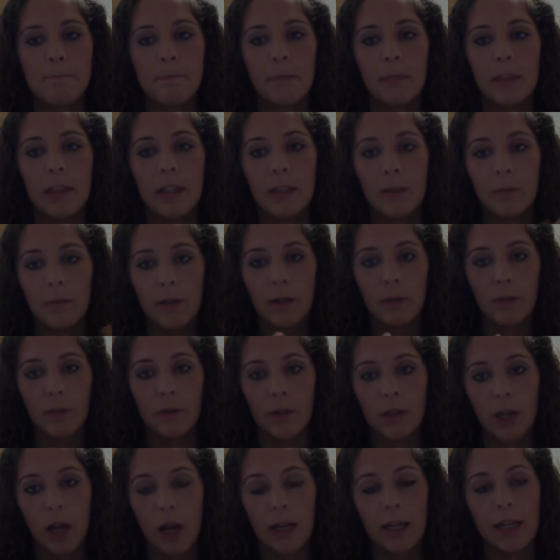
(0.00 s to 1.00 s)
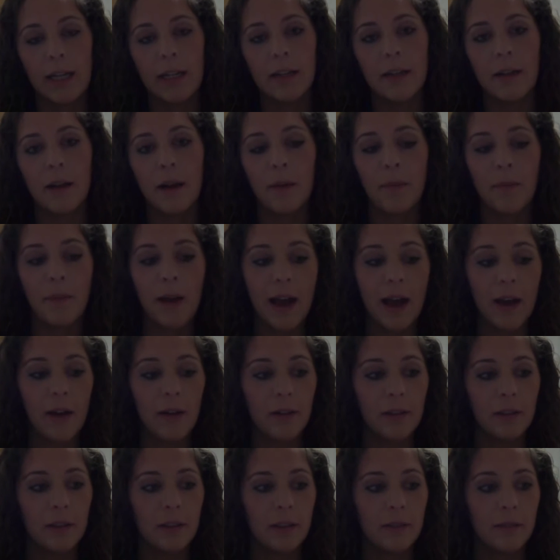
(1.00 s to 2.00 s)
this week we were talking
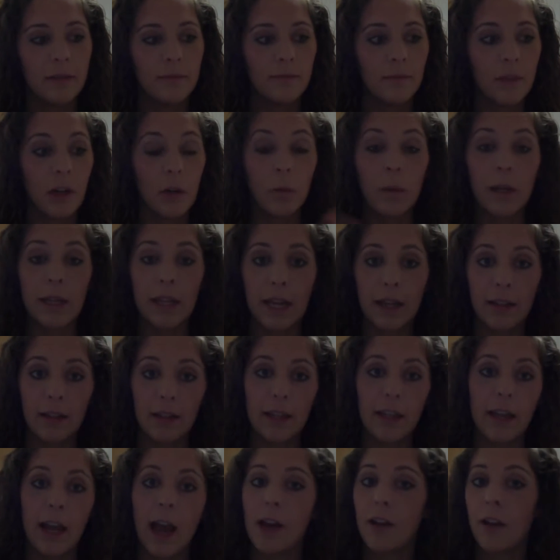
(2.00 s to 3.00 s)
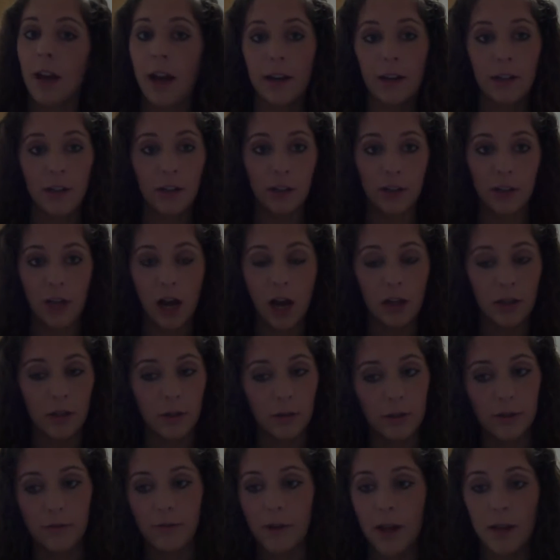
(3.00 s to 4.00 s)
about our weekend, like how to just talk to
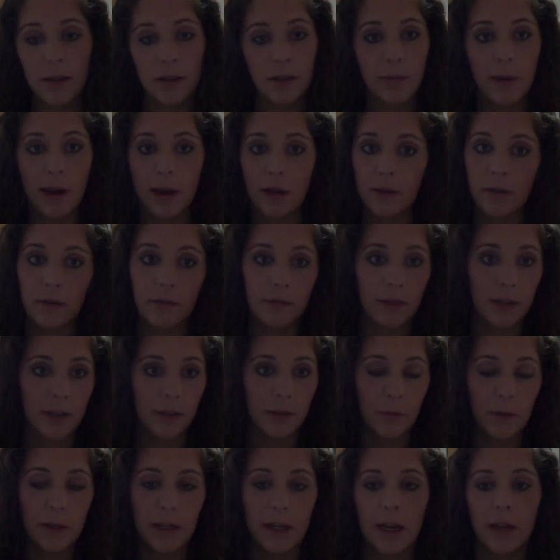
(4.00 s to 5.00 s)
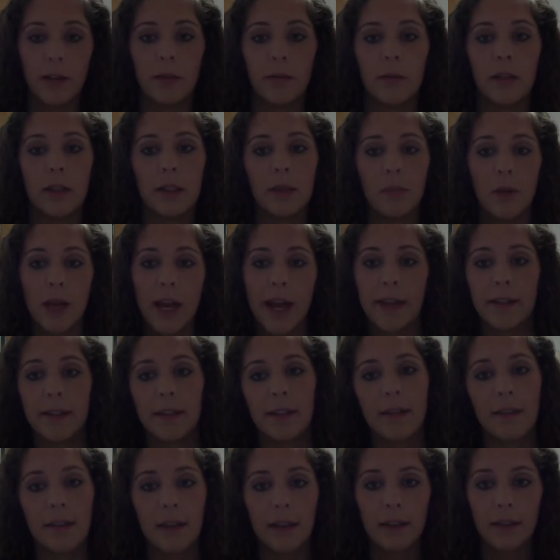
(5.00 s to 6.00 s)
his friends about his weekend and his plans
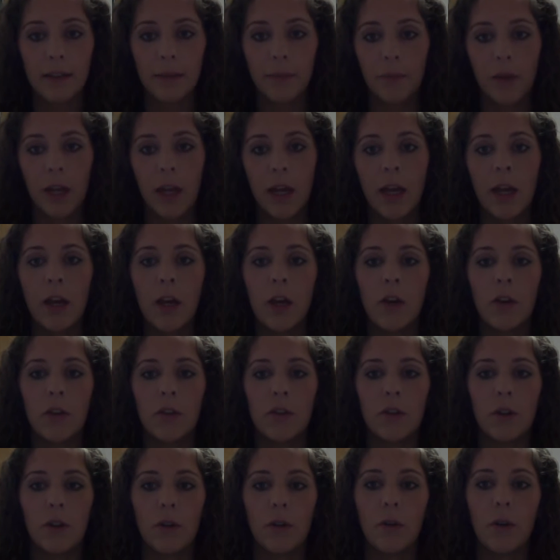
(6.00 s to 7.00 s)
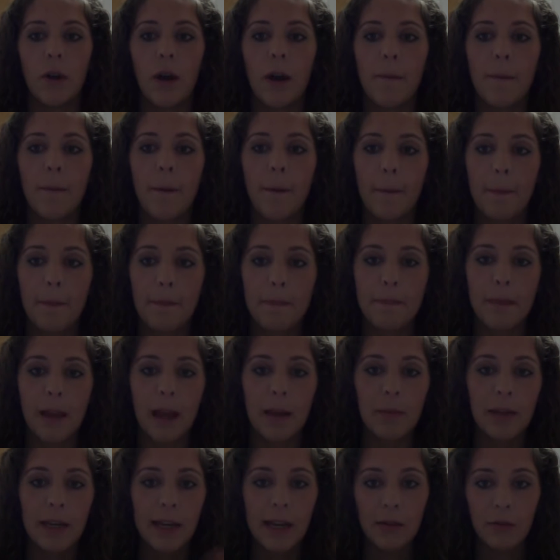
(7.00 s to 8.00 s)
and things. So
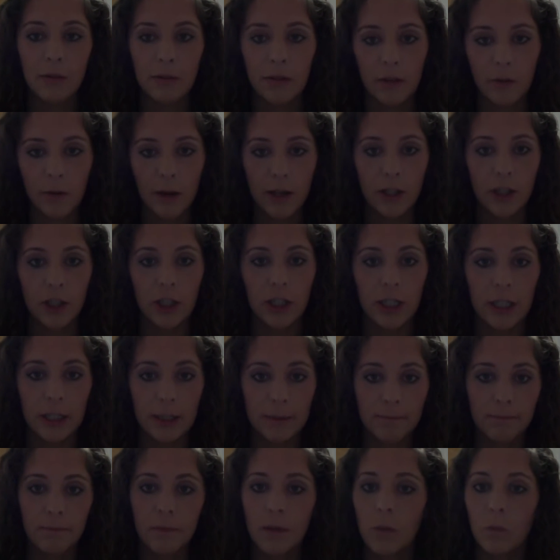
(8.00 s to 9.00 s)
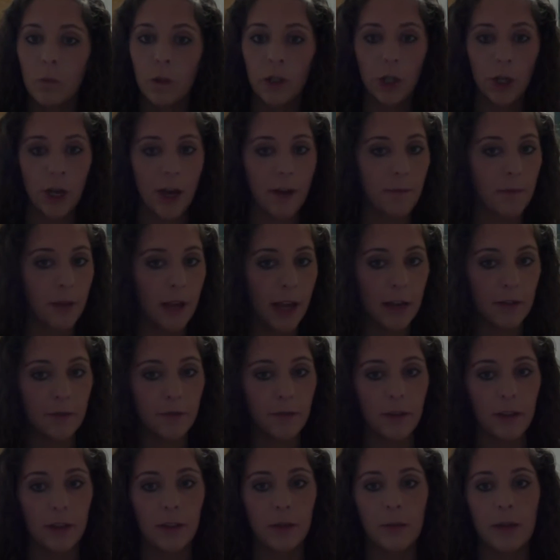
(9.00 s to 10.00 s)
I began with the question, what do you have planned
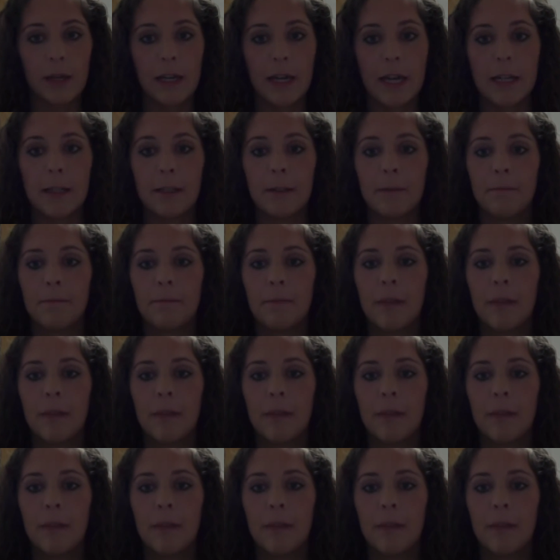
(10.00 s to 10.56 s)
for this weekend?